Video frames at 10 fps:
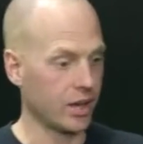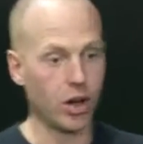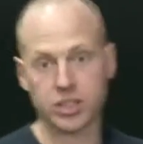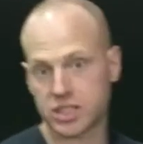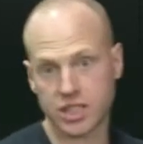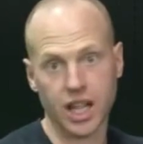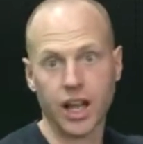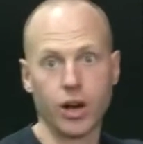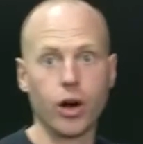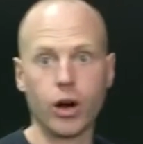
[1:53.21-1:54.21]
causes a
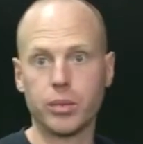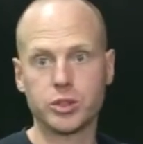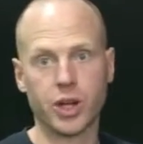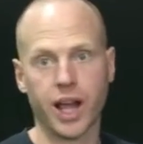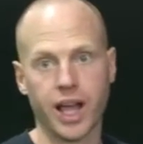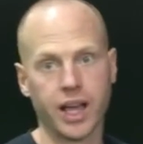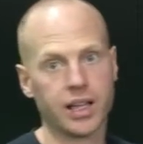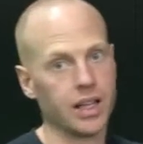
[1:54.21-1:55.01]
lot of arm drag,